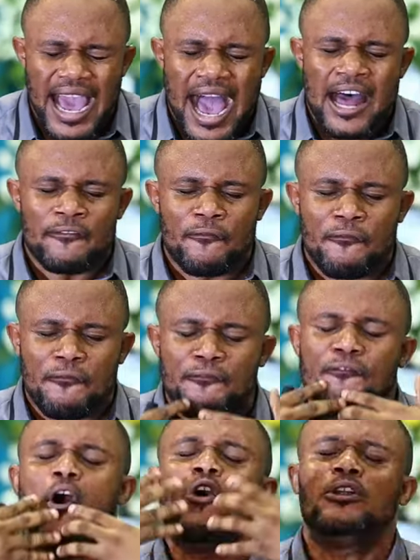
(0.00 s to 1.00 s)
the
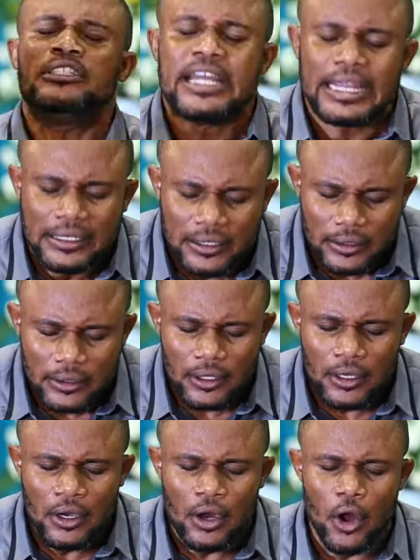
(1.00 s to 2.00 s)
unfolding